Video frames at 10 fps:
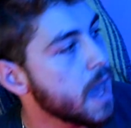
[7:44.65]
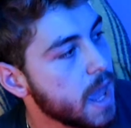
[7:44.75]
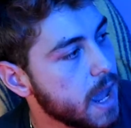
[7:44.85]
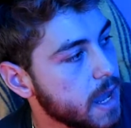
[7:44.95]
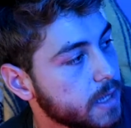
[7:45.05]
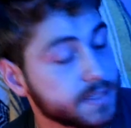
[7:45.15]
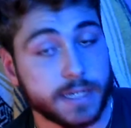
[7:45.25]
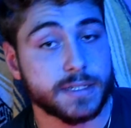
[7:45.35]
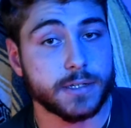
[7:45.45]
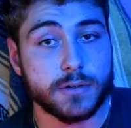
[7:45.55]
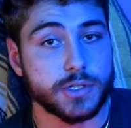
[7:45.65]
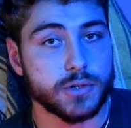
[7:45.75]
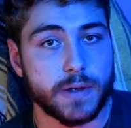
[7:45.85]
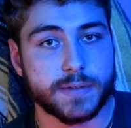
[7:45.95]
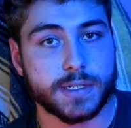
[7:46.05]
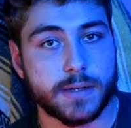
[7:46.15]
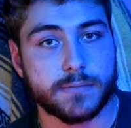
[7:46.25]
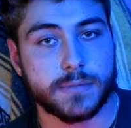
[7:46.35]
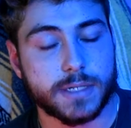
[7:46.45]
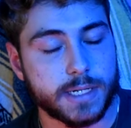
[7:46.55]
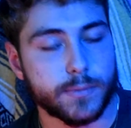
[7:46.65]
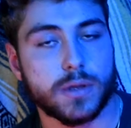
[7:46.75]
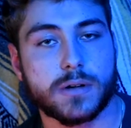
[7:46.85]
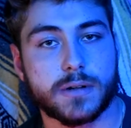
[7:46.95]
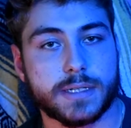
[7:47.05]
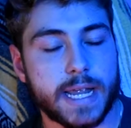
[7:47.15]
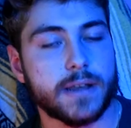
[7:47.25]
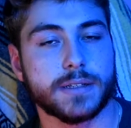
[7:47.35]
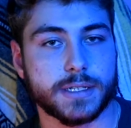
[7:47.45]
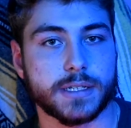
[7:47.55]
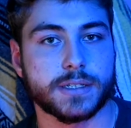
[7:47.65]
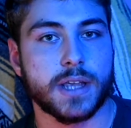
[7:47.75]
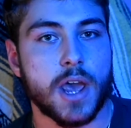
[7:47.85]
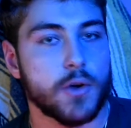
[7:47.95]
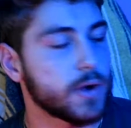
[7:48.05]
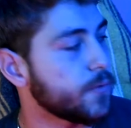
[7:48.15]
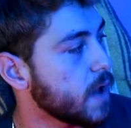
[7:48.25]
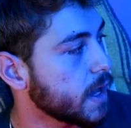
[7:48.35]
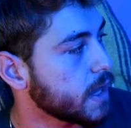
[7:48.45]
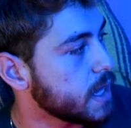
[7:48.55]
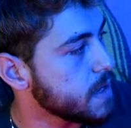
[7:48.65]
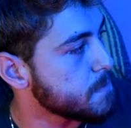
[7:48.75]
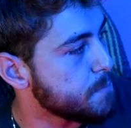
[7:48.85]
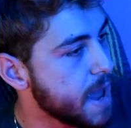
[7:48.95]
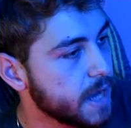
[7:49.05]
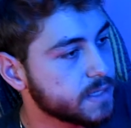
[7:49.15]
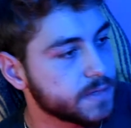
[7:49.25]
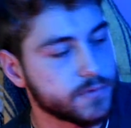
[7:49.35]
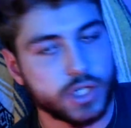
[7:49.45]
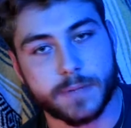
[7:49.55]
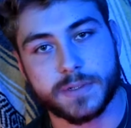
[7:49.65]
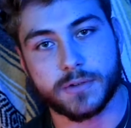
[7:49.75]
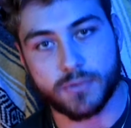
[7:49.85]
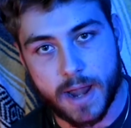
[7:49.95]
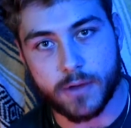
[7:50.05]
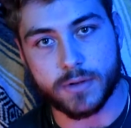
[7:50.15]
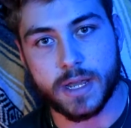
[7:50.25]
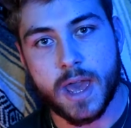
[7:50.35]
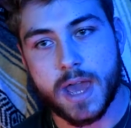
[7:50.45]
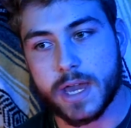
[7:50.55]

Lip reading: because I still do have some similar tendencies, where if I keep bags of chips around,